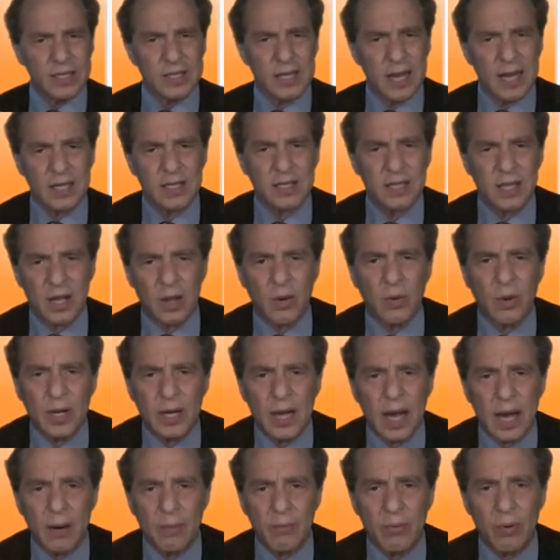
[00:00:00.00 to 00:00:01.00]
isn't that
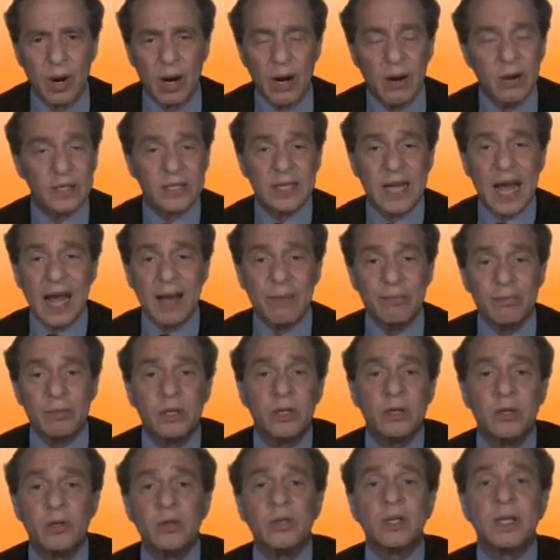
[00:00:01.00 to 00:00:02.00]
slowing down progress?
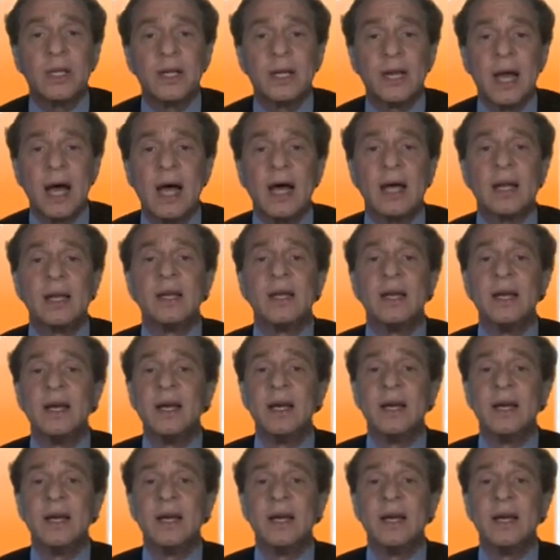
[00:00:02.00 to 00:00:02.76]
Absolutely not.